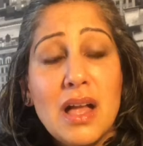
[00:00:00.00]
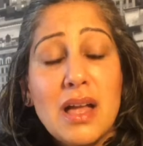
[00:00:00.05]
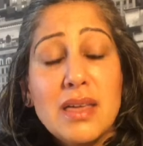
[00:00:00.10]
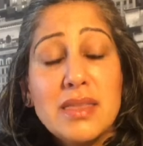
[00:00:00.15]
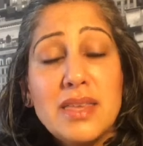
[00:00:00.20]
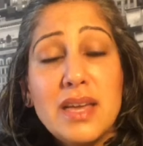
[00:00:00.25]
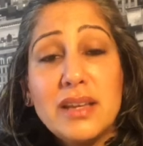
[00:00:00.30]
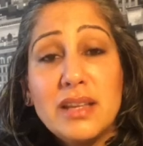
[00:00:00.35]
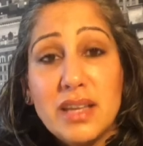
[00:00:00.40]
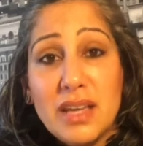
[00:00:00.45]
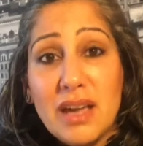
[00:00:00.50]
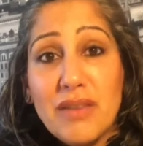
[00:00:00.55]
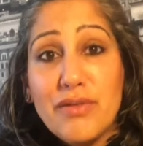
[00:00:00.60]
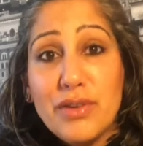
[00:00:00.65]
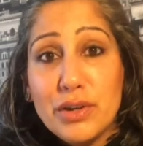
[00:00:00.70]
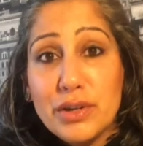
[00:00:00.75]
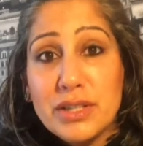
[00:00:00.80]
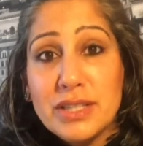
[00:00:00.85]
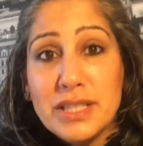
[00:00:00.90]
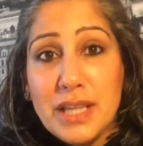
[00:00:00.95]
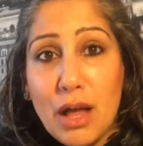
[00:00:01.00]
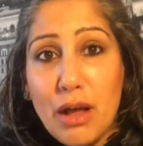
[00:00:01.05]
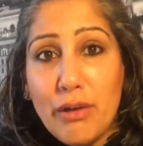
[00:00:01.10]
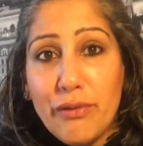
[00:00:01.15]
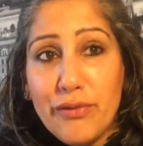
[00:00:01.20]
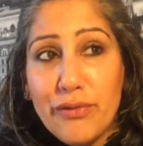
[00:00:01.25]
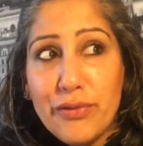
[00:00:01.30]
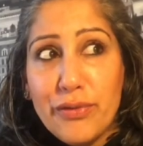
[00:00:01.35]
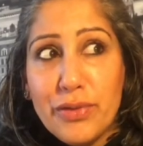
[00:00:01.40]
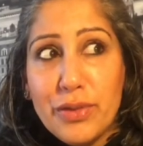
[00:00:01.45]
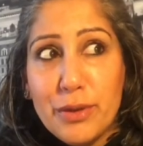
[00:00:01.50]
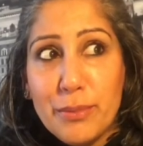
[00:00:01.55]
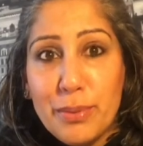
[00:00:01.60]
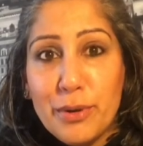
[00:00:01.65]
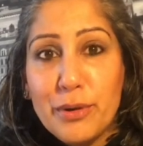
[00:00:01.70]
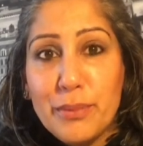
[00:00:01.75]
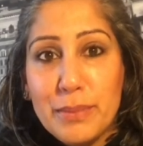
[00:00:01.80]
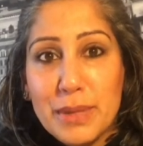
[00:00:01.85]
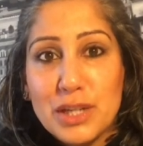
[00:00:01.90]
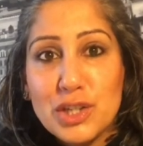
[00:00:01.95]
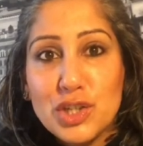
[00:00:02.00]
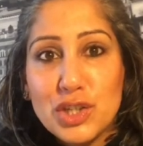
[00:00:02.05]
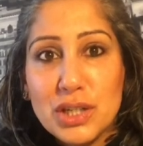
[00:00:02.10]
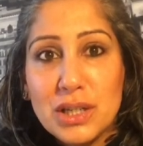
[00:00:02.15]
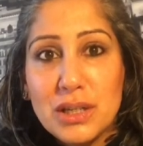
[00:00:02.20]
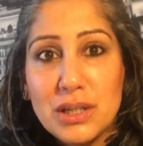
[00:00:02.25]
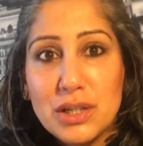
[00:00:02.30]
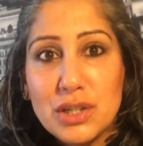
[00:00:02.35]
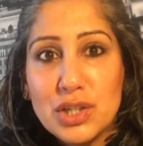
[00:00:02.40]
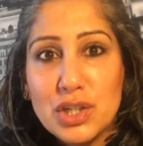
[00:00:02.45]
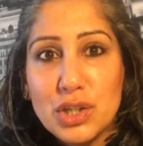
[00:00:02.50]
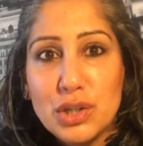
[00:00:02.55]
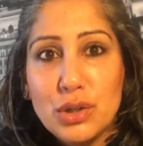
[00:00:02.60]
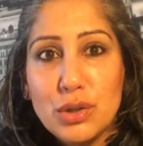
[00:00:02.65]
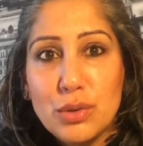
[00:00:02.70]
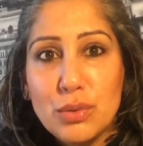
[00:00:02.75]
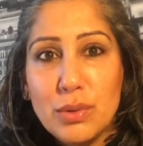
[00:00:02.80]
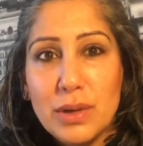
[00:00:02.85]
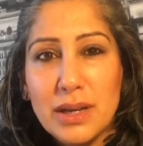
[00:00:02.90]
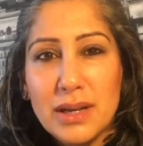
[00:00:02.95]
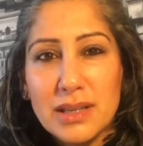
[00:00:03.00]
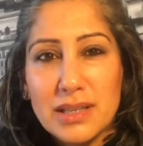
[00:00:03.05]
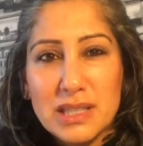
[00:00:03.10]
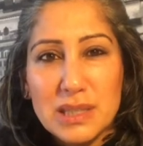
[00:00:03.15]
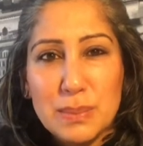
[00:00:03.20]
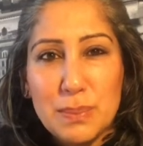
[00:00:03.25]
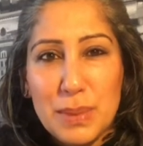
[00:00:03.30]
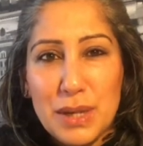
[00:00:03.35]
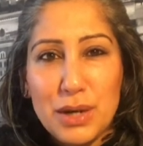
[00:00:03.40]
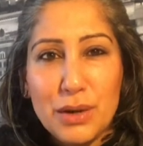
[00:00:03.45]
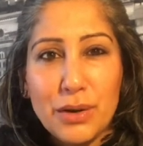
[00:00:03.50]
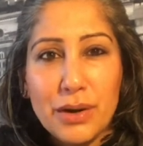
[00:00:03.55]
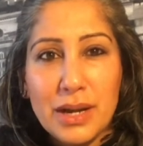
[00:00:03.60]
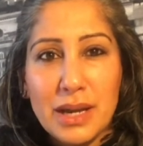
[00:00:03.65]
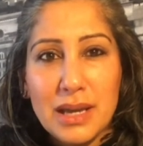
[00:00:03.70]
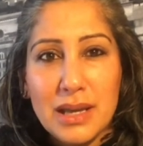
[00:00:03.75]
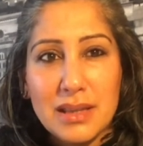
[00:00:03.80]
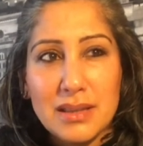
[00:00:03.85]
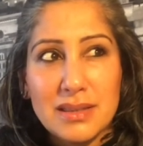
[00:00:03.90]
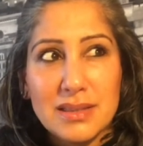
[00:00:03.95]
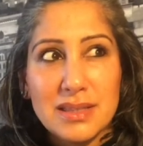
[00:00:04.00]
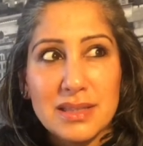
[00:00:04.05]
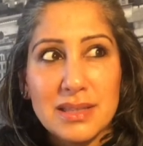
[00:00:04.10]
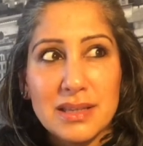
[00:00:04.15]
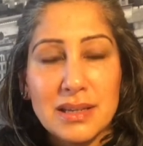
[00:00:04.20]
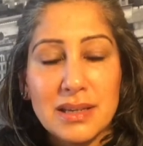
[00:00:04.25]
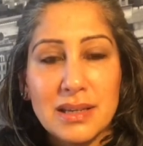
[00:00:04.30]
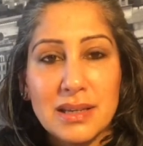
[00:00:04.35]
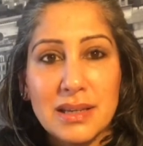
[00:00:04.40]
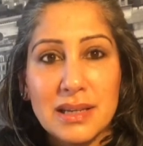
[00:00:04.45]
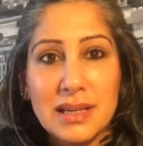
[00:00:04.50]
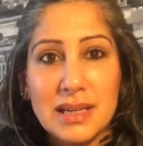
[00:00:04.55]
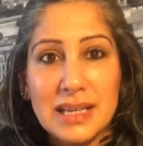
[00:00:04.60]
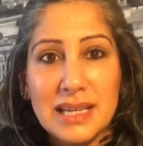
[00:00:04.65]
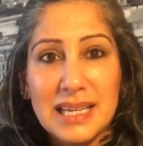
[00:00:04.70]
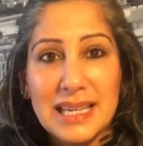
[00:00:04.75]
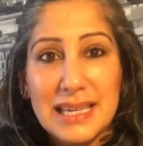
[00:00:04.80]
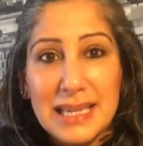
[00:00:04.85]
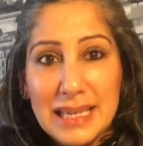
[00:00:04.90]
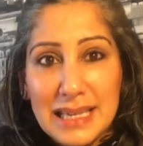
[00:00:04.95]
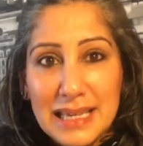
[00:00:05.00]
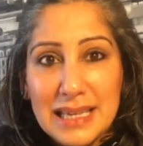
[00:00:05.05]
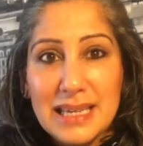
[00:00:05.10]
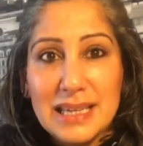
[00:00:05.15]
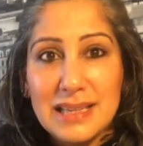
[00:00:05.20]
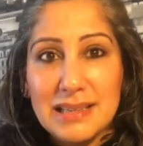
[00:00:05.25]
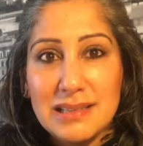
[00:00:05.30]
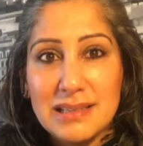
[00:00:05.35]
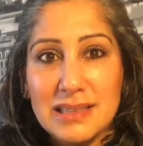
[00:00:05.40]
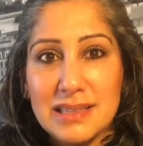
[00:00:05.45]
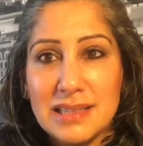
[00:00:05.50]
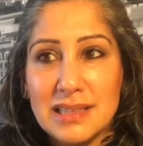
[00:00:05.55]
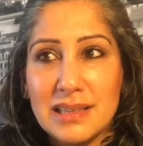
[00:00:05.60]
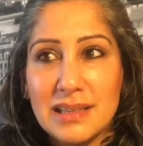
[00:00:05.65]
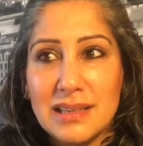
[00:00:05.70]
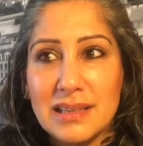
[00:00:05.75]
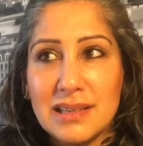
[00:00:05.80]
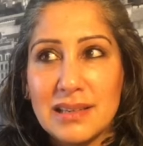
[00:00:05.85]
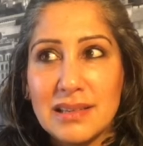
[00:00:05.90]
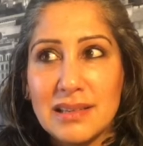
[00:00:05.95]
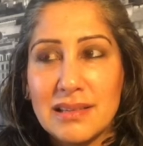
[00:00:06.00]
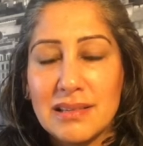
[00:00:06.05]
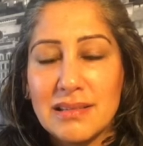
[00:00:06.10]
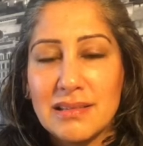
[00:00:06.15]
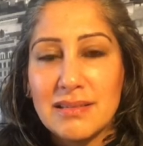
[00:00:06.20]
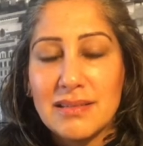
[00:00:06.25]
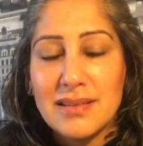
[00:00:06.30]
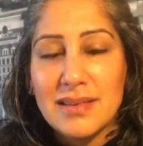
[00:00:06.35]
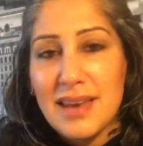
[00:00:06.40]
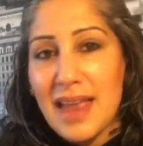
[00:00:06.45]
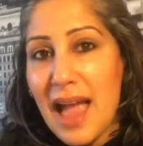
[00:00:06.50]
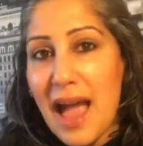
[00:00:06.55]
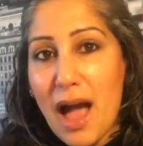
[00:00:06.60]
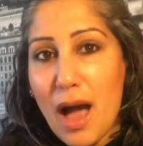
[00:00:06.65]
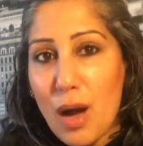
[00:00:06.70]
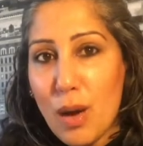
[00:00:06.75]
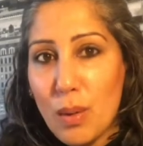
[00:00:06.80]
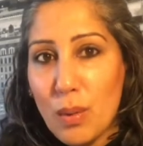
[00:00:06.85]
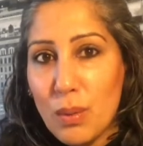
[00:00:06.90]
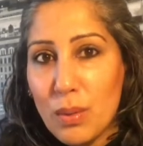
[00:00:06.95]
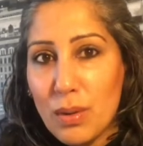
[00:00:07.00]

then give yourself the permission to experience ease now.